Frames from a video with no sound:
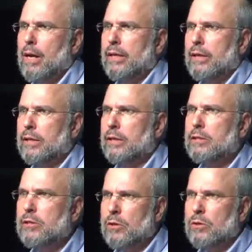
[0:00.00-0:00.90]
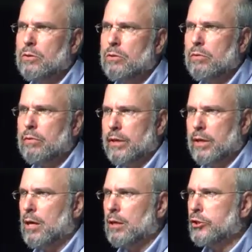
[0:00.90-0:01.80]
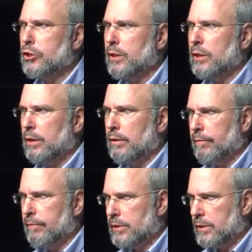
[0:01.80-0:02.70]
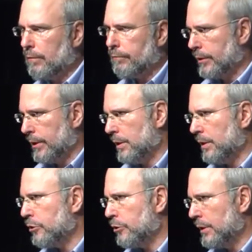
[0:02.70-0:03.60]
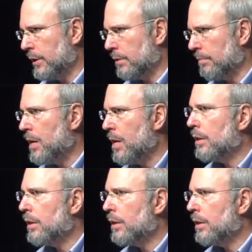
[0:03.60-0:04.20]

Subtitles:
there is no theology of suffering in Judaism.